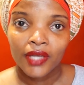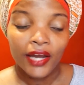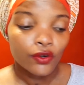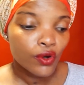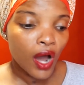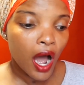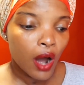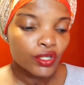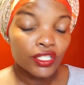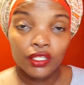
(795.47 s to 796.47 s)
I don't know
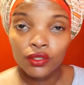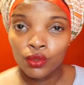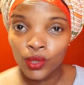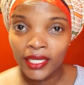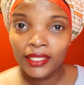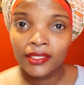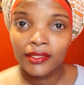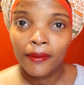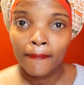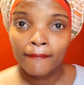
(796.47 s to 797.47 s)
how she took it